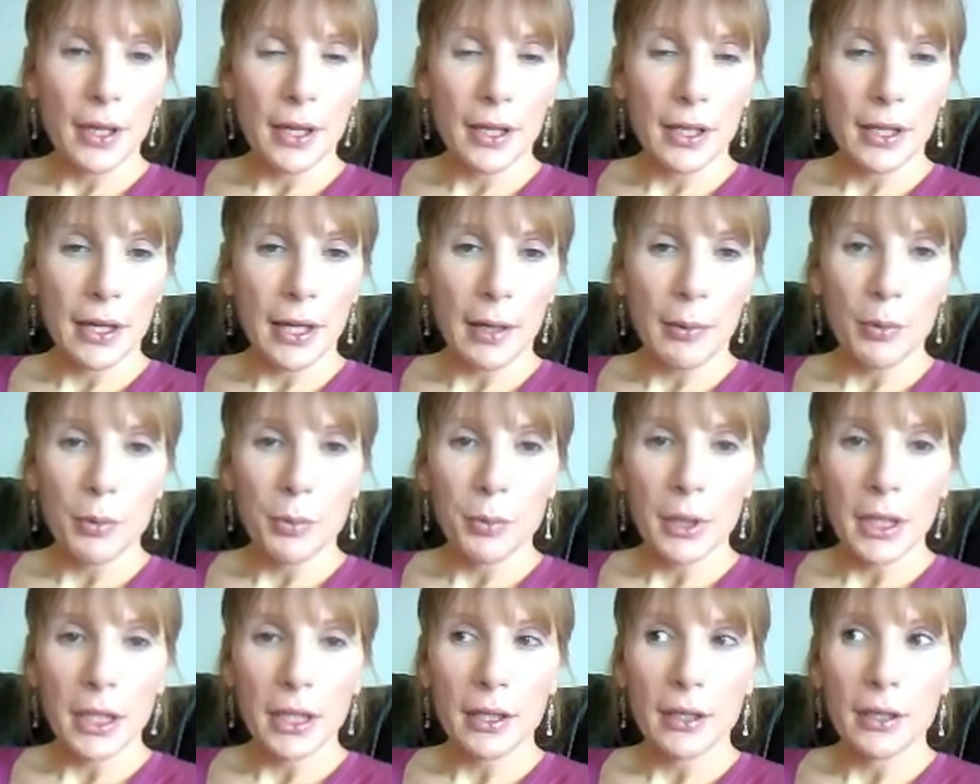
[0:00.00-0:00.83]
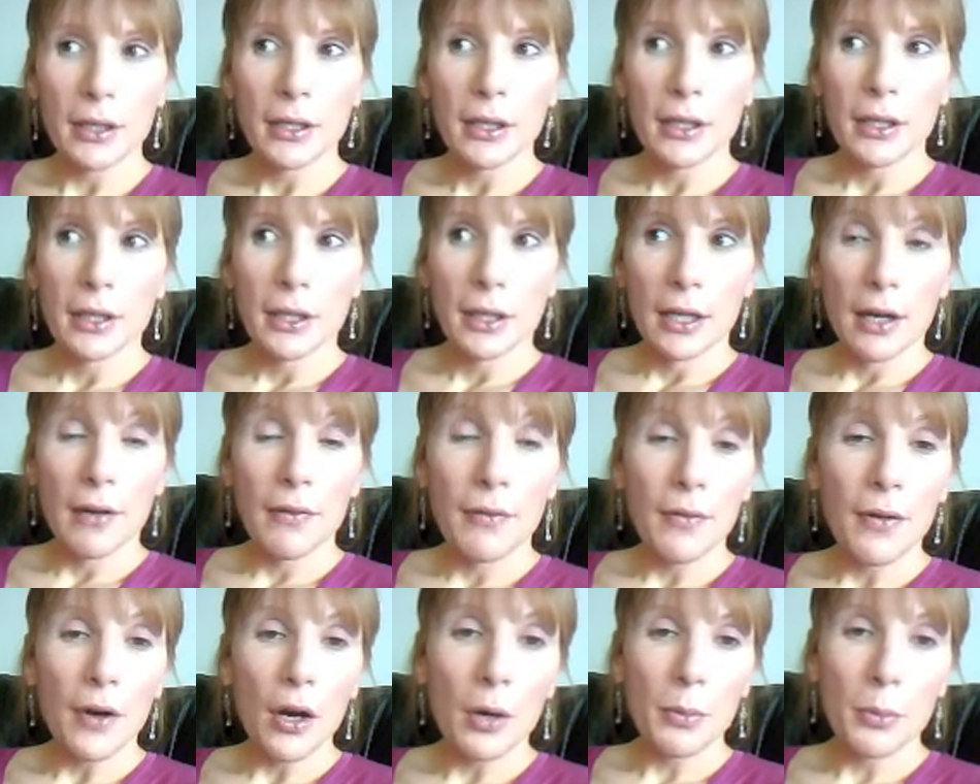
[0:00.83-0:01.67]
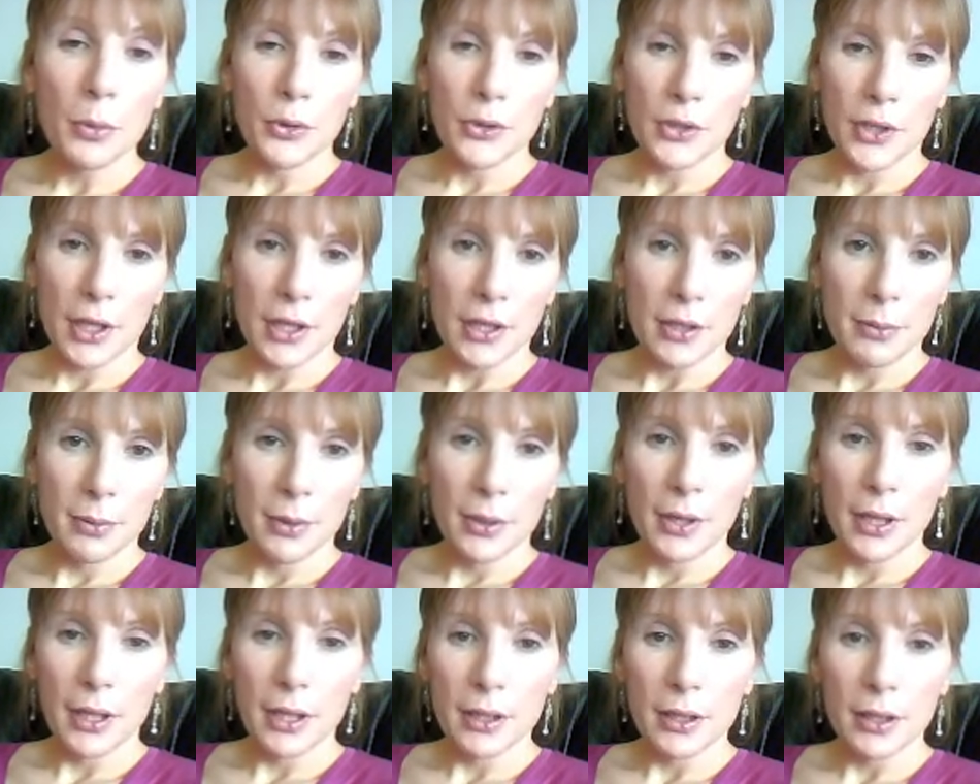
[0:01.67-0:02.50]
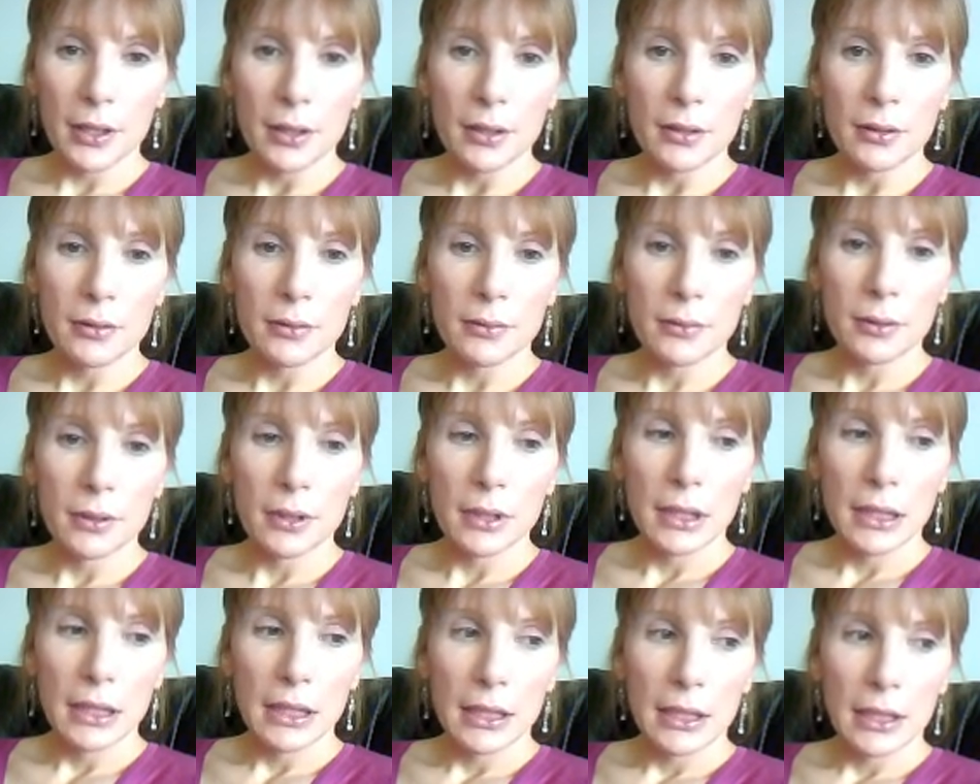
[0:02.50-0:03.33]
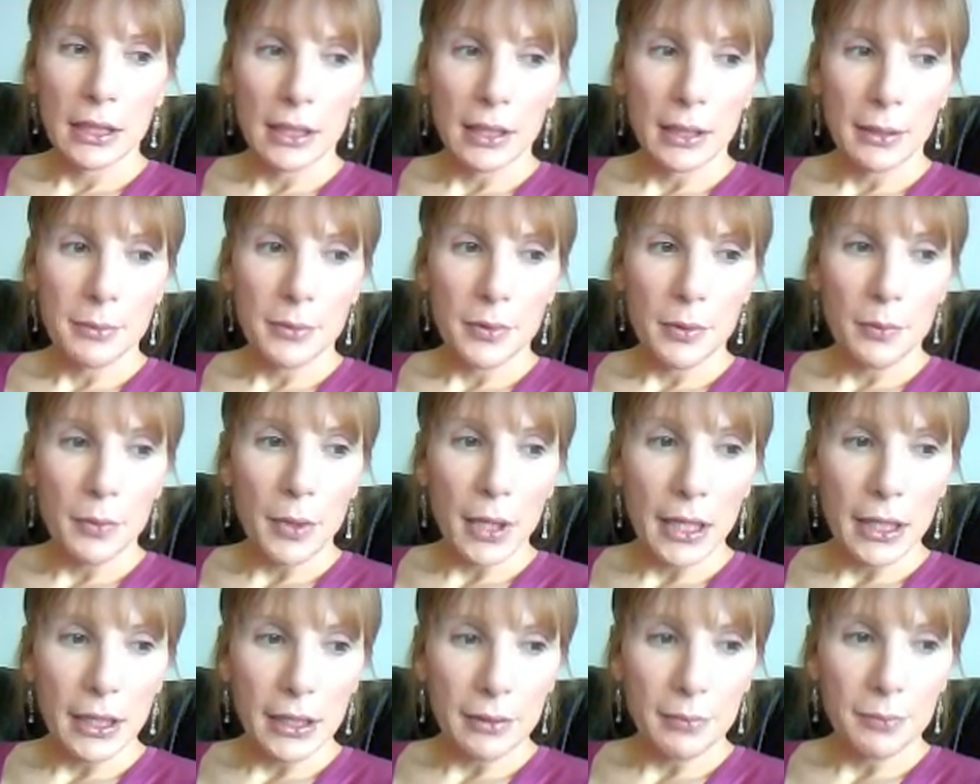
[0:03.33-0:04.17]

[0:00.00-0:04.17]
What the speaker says: I'm actually going to push that back and give myself another 2